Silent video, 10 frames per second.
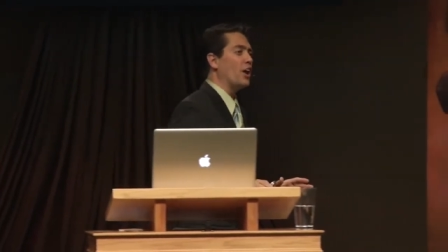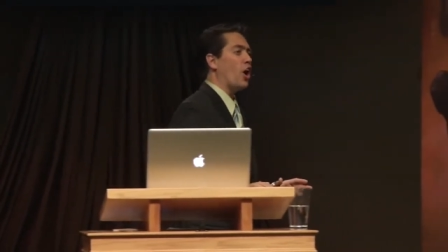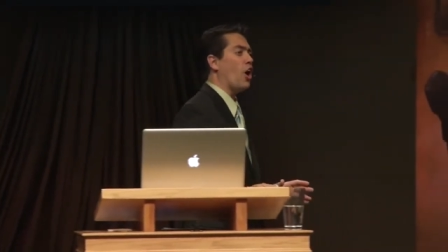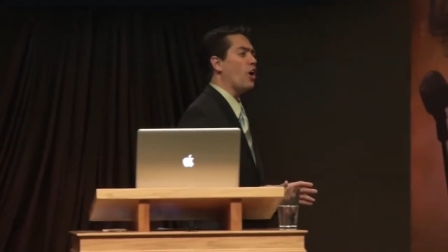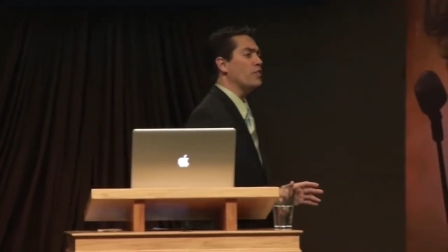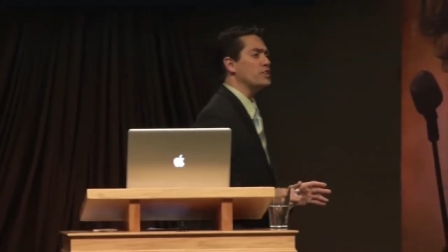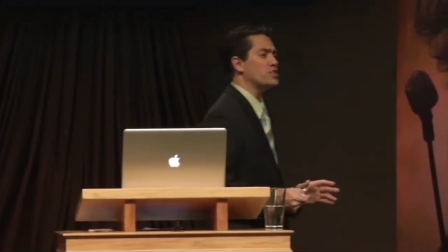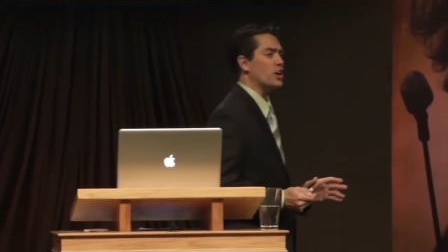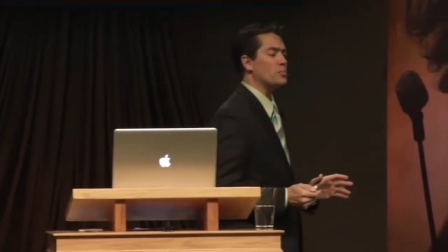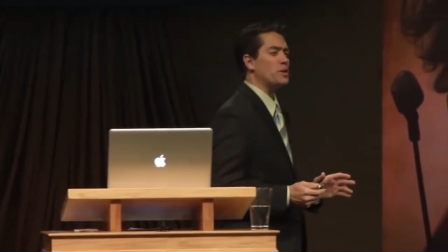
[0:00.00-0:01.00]
And all
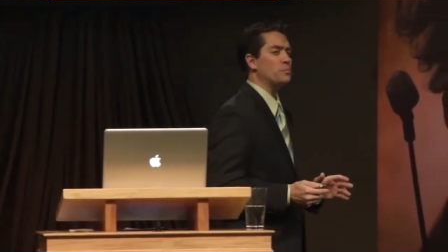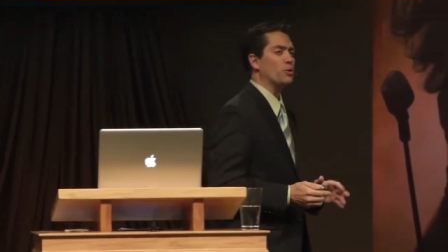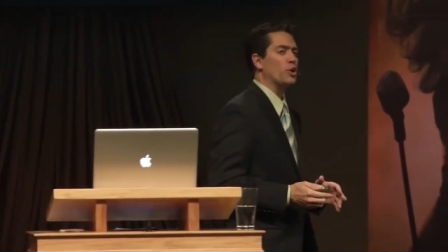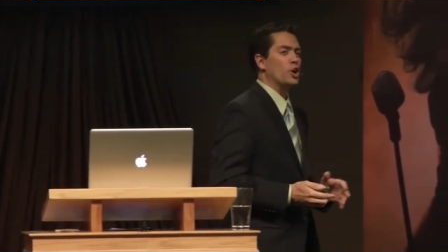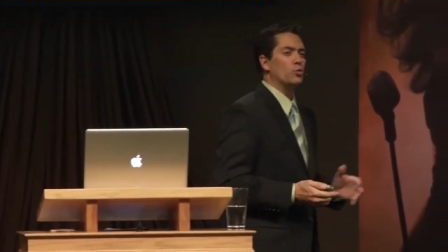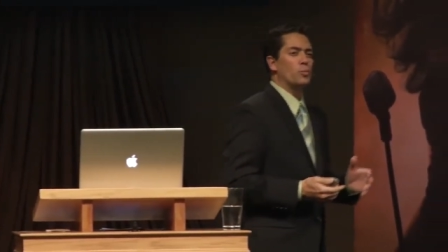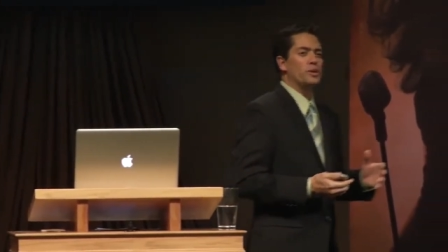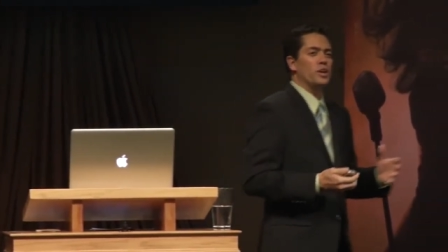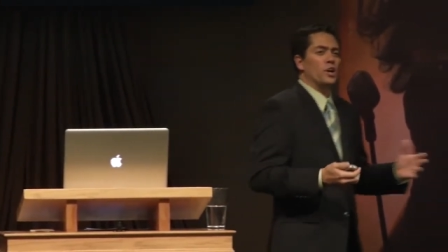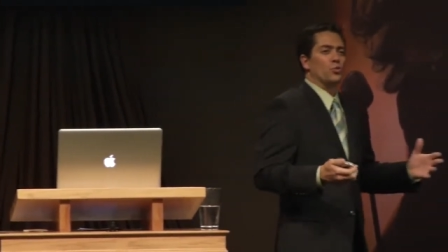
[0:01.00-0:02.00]
these young people will
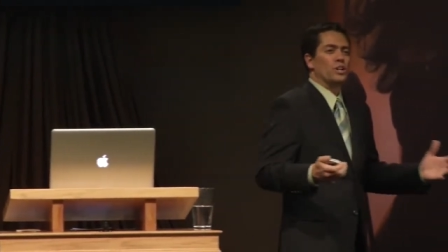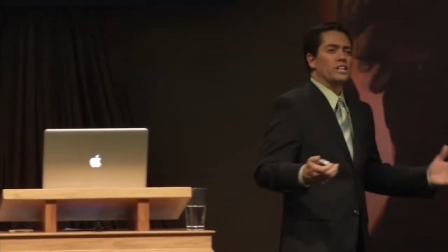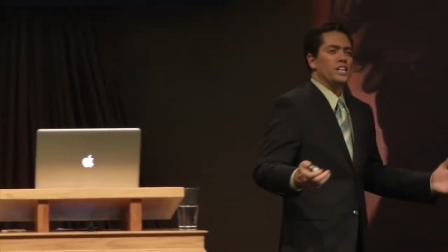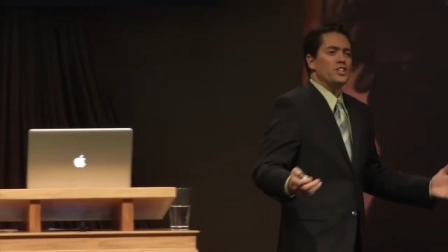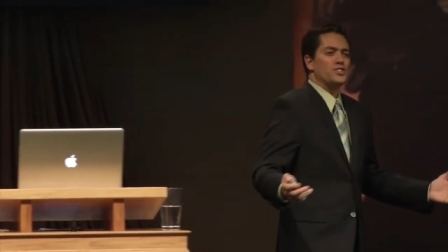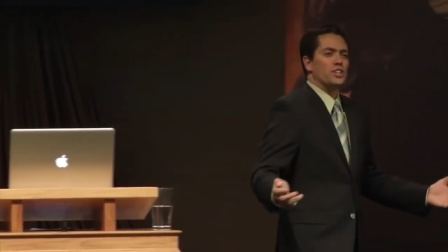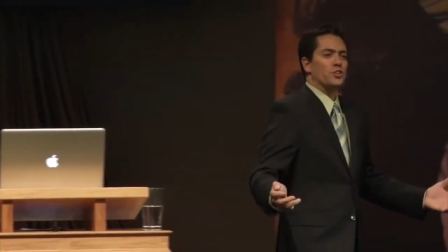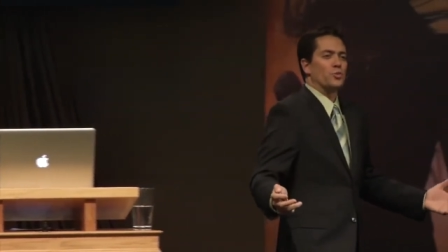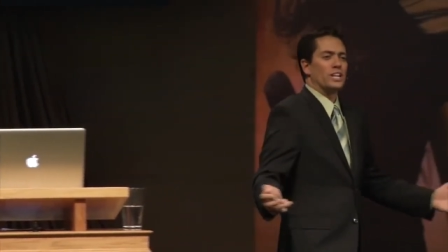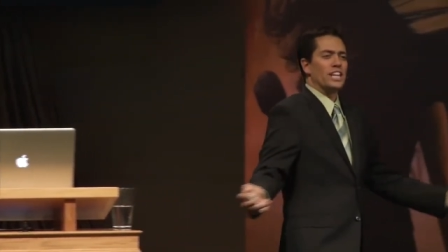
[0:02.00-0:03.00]
be released
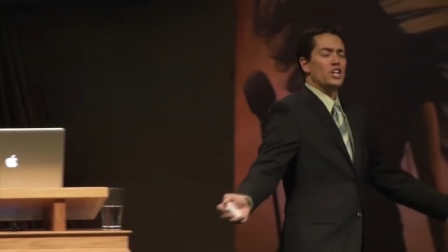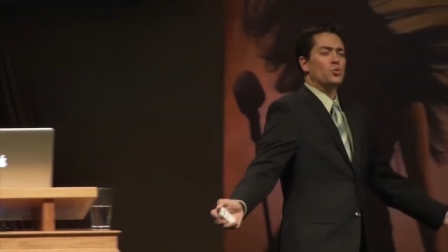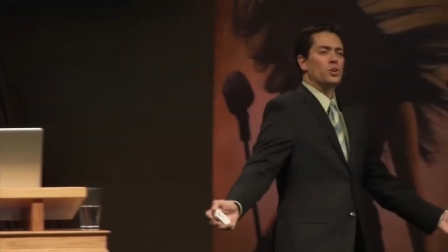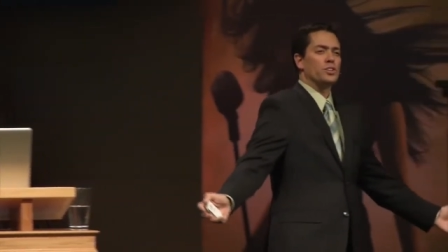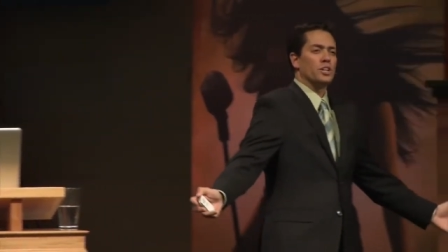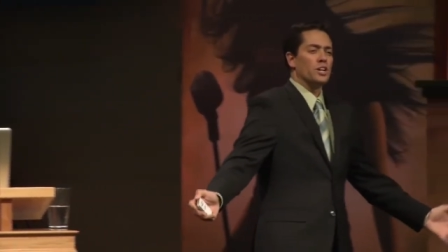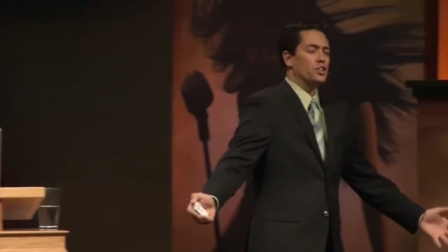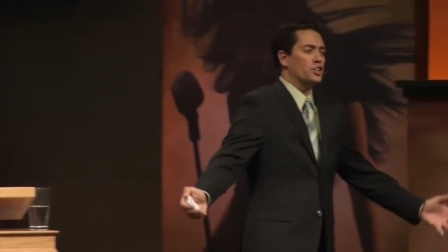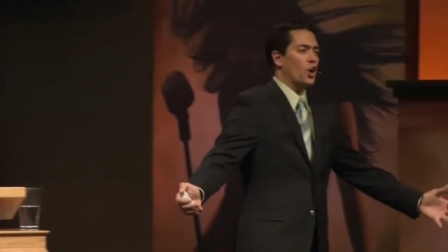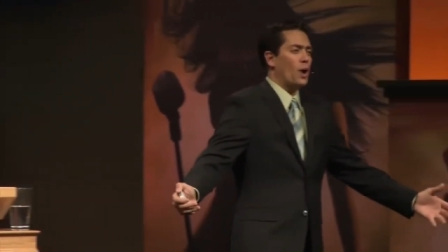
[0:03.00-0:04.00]
and relinquished
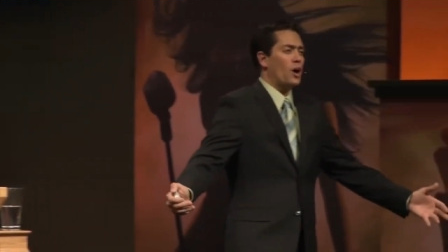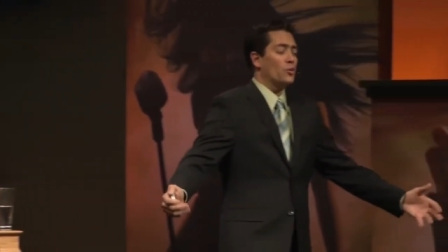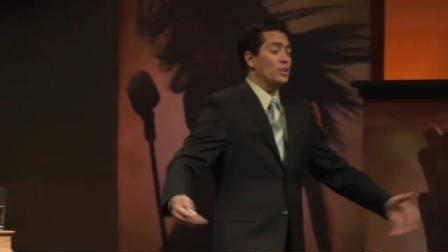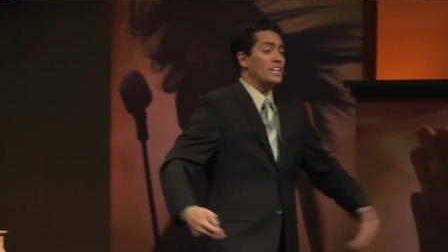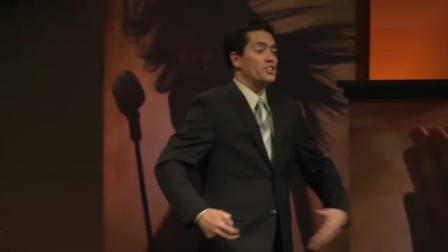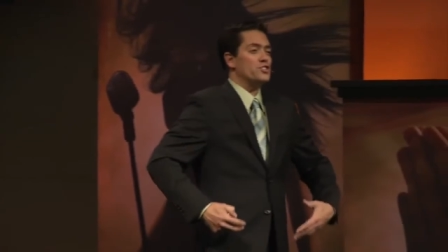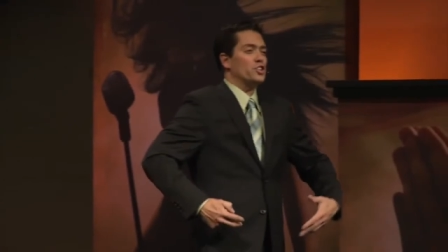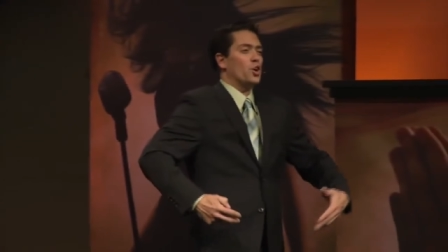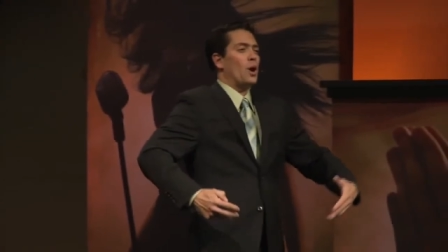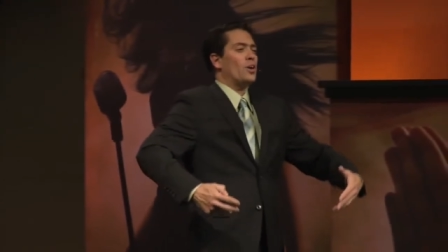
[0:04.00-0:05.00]
to go out, released
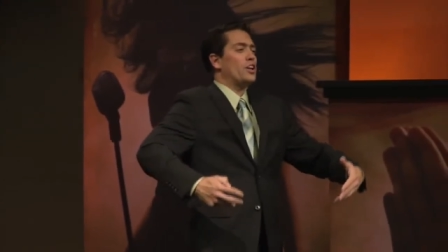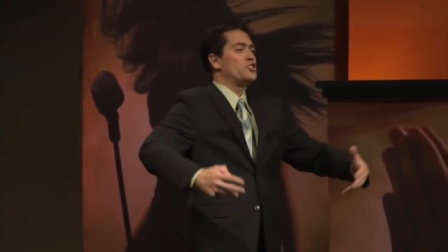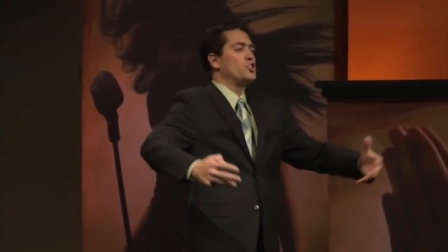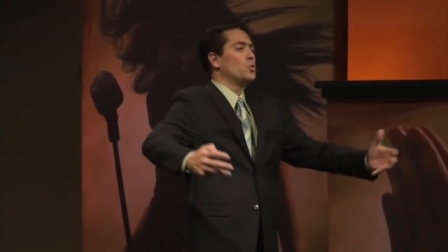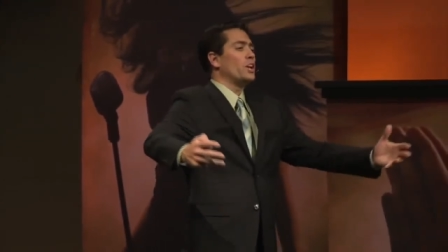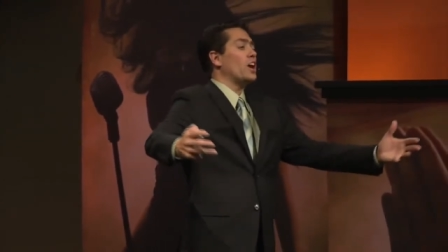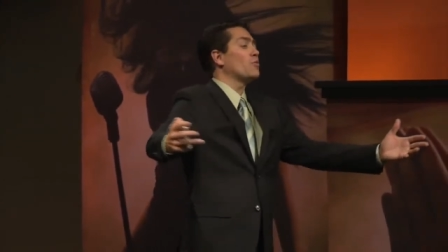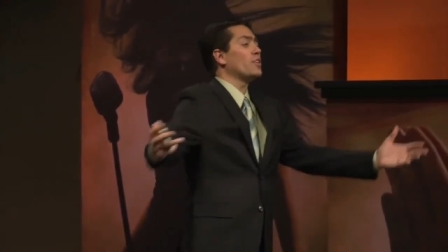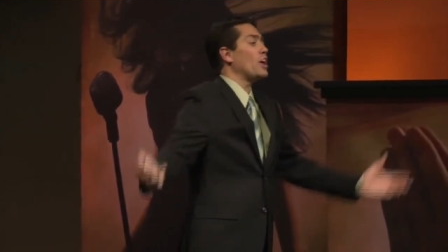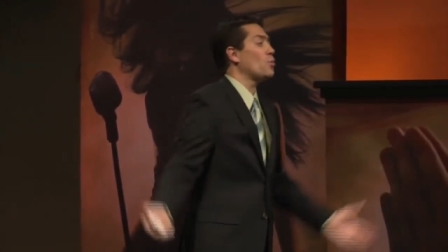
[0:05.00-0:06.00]
to go out and do
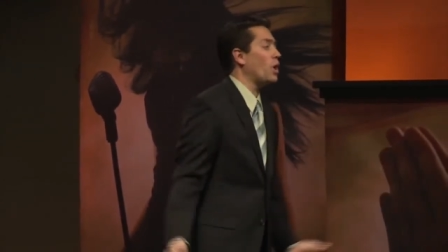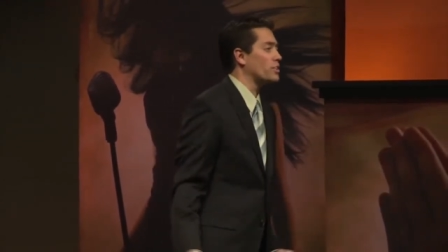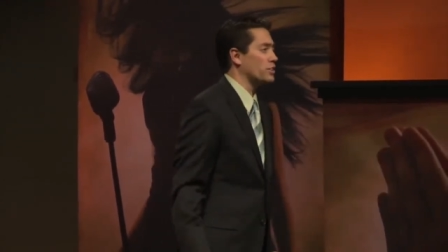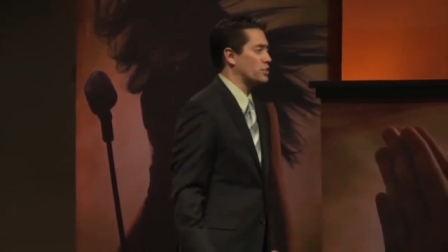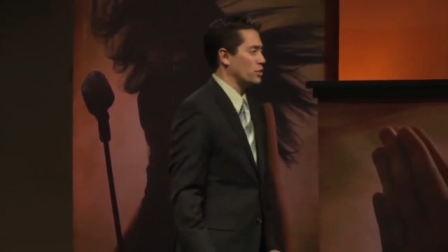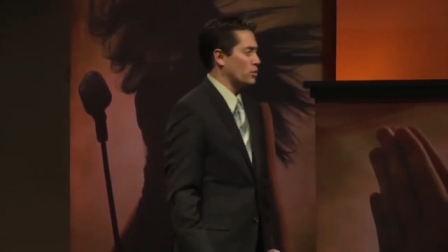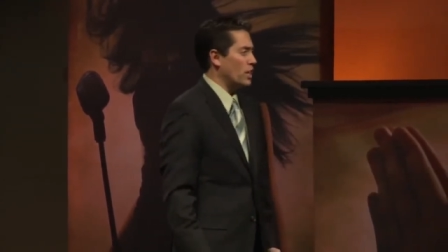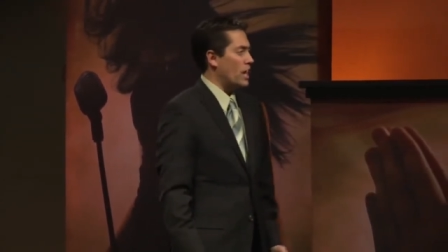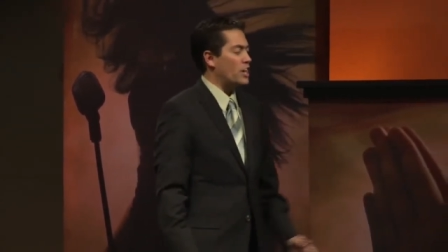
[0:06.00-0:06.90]
whatever they want to do.